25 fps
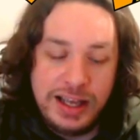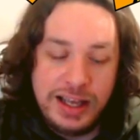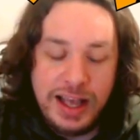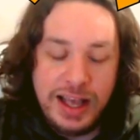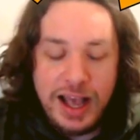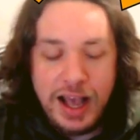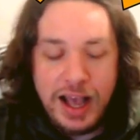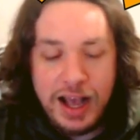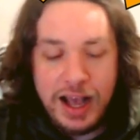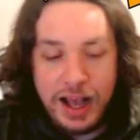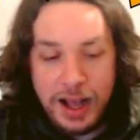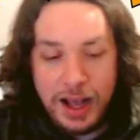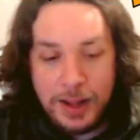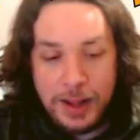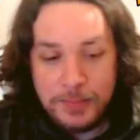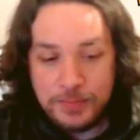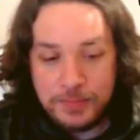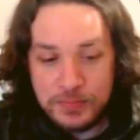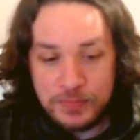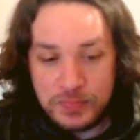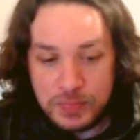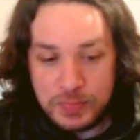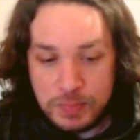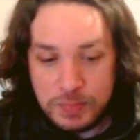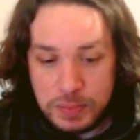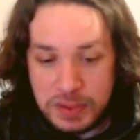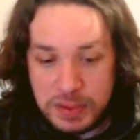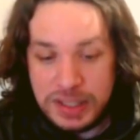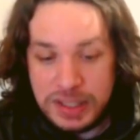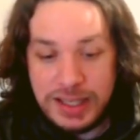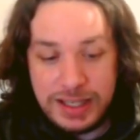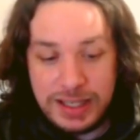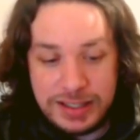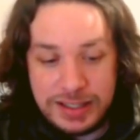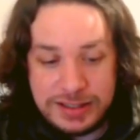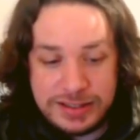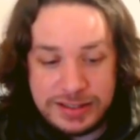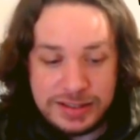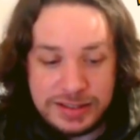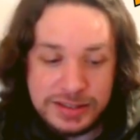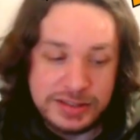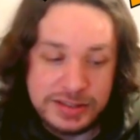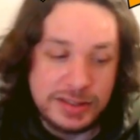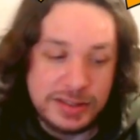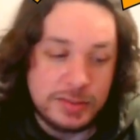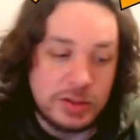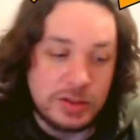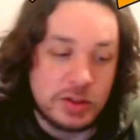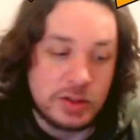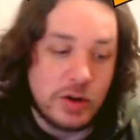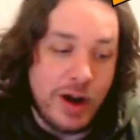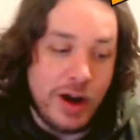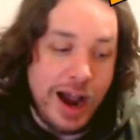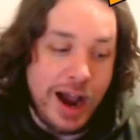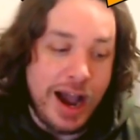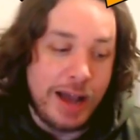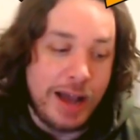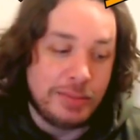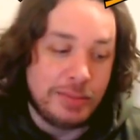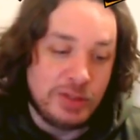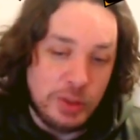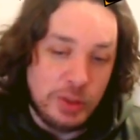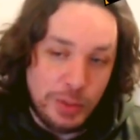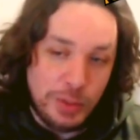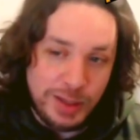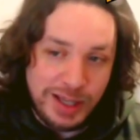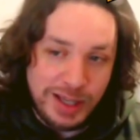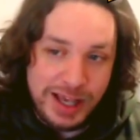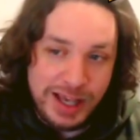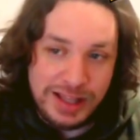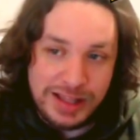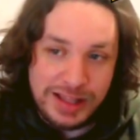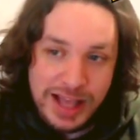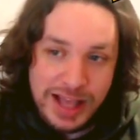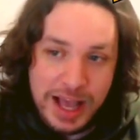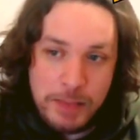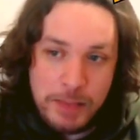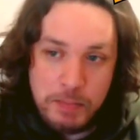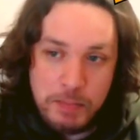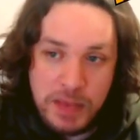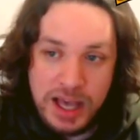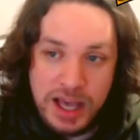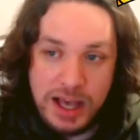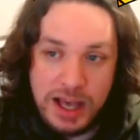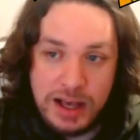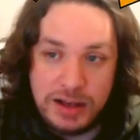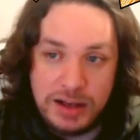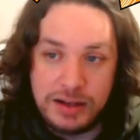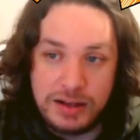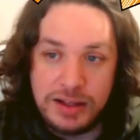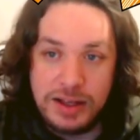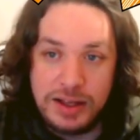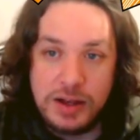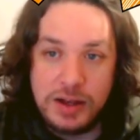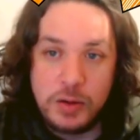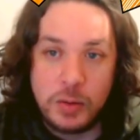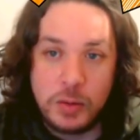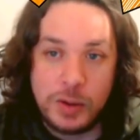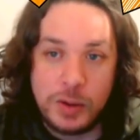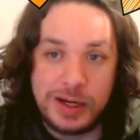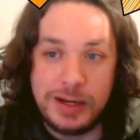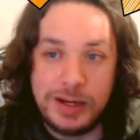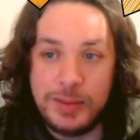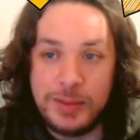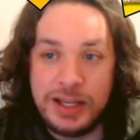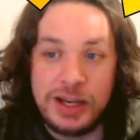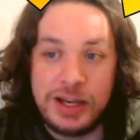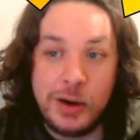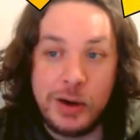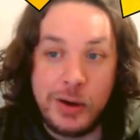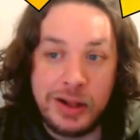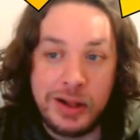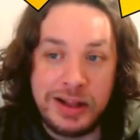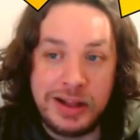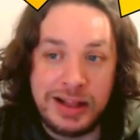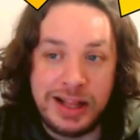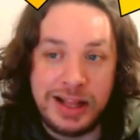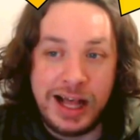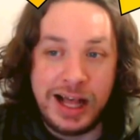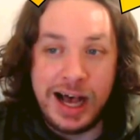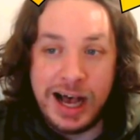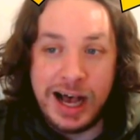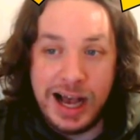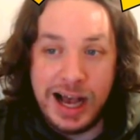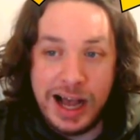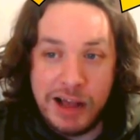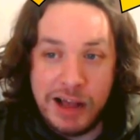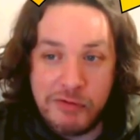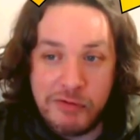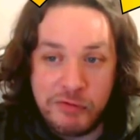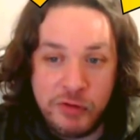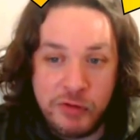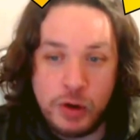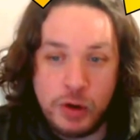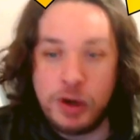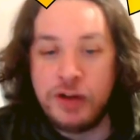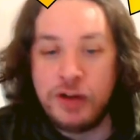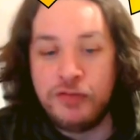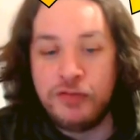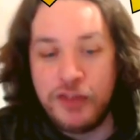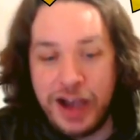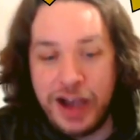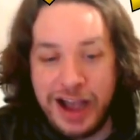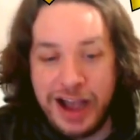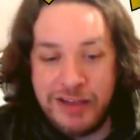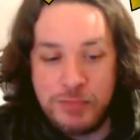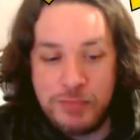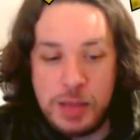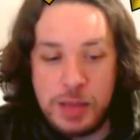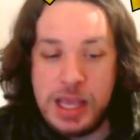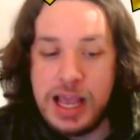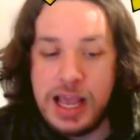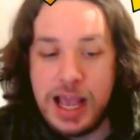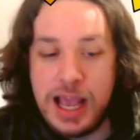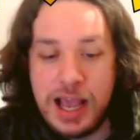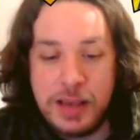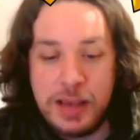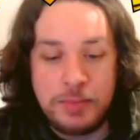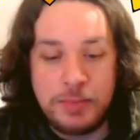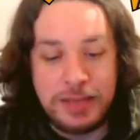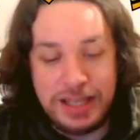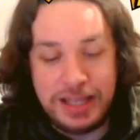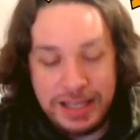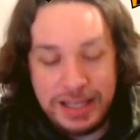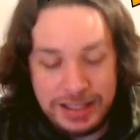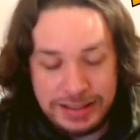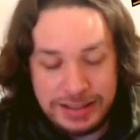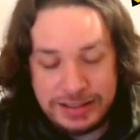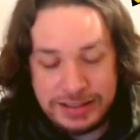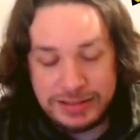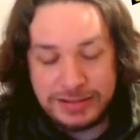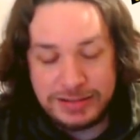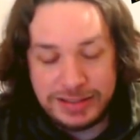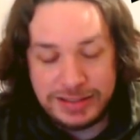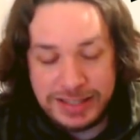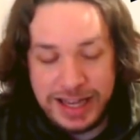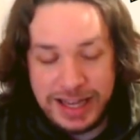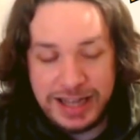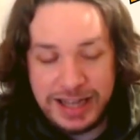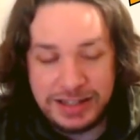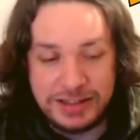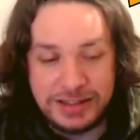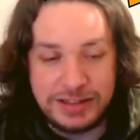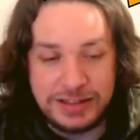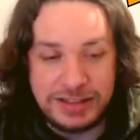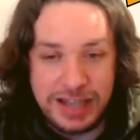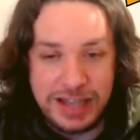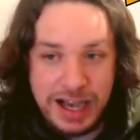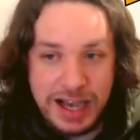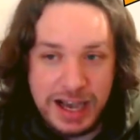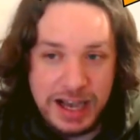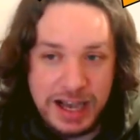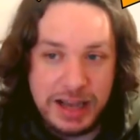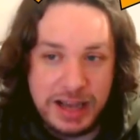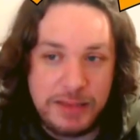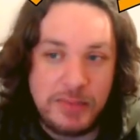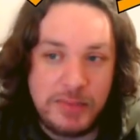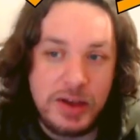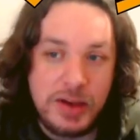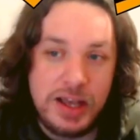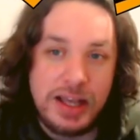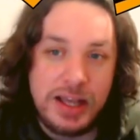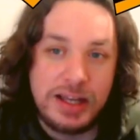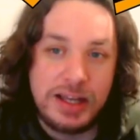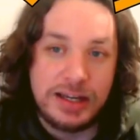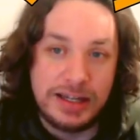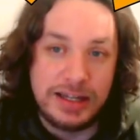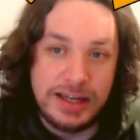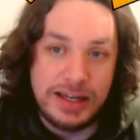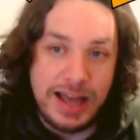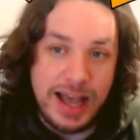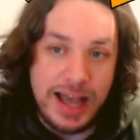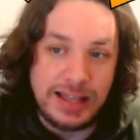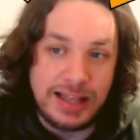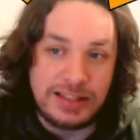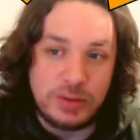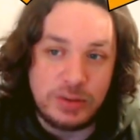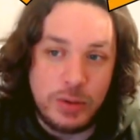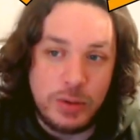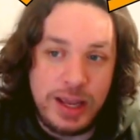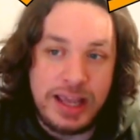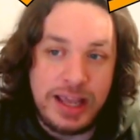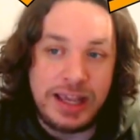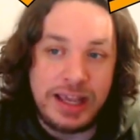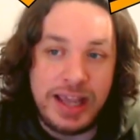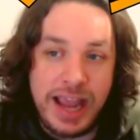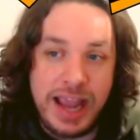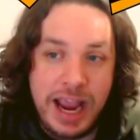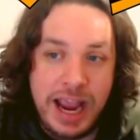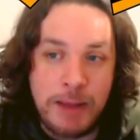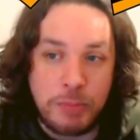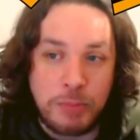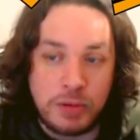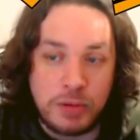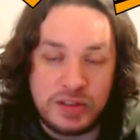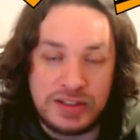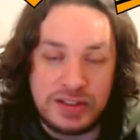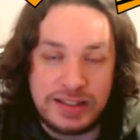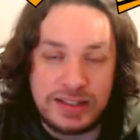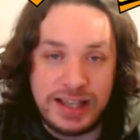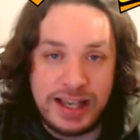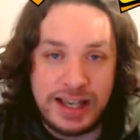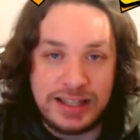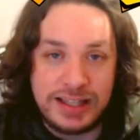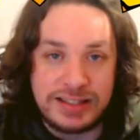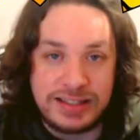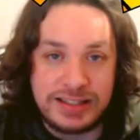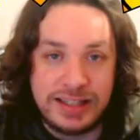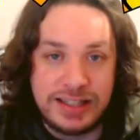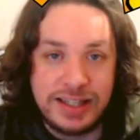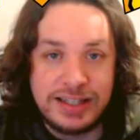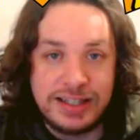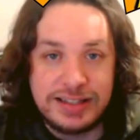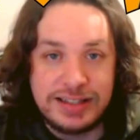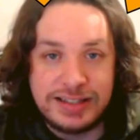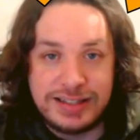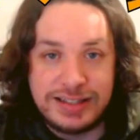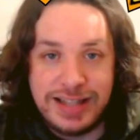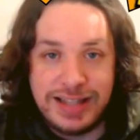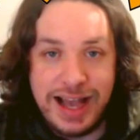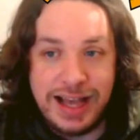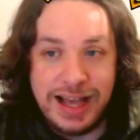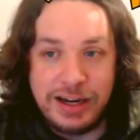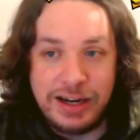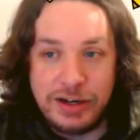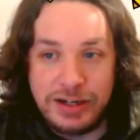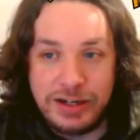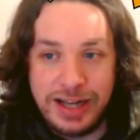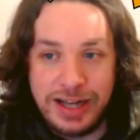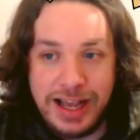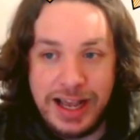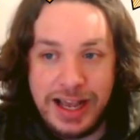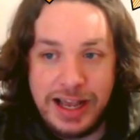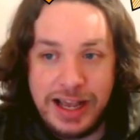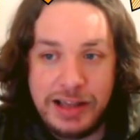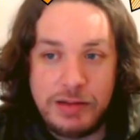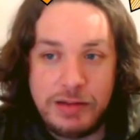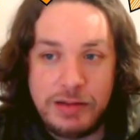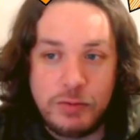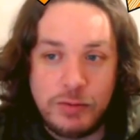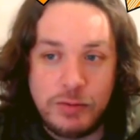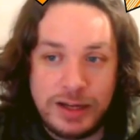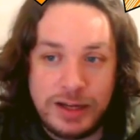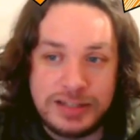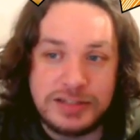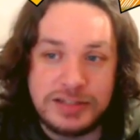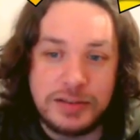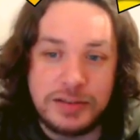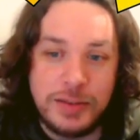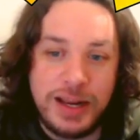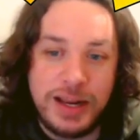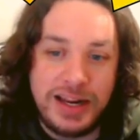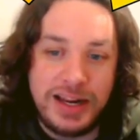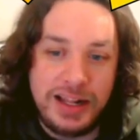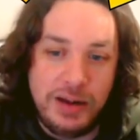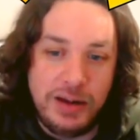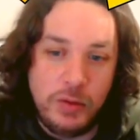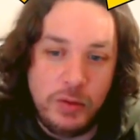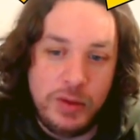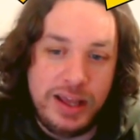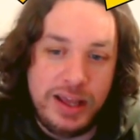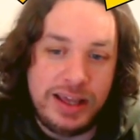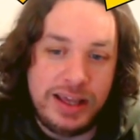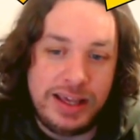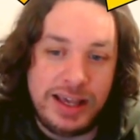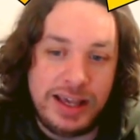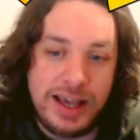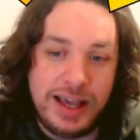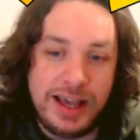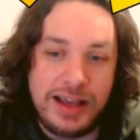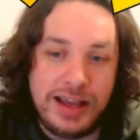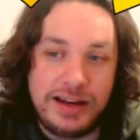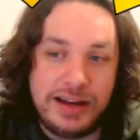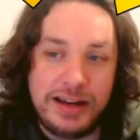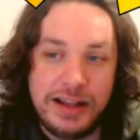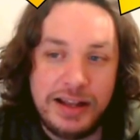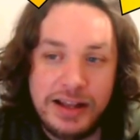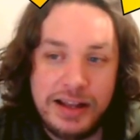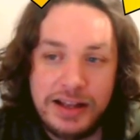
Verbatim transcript: Um, please subscribe, super kick that bell. We're going to be going live 4 to 5 p.m. Eastern Standard Time next week, April 6th, Saturday, WrestleMania weekend.